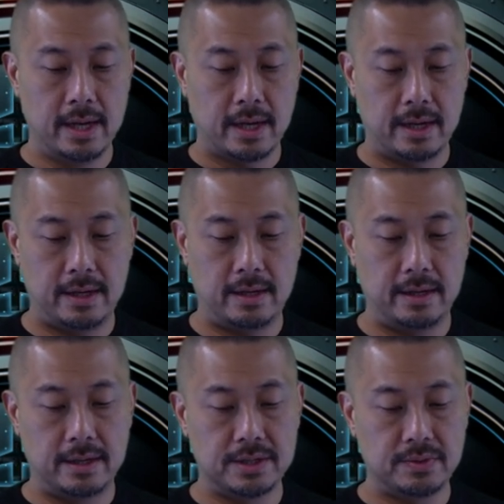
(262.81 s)
And
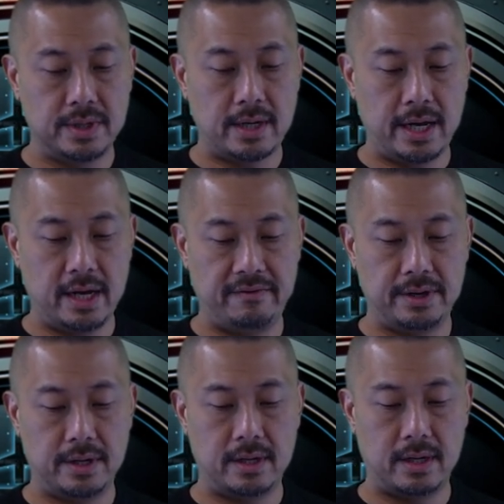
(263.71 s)
on this one, I have
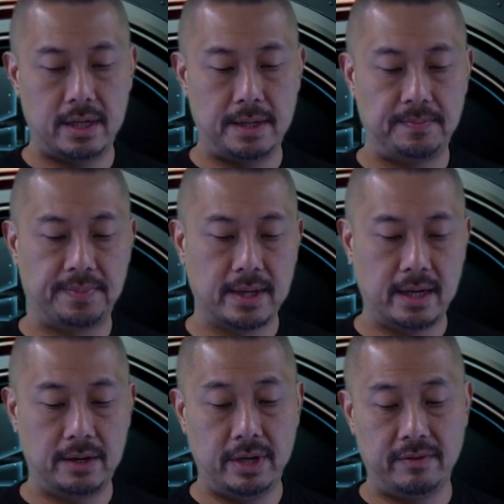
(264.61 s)
it, I
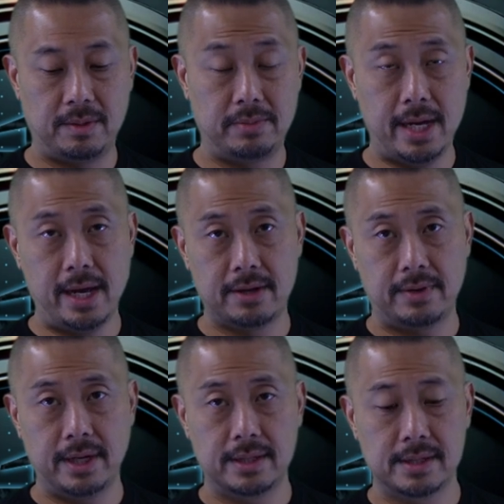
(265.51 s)
don't have it black, right?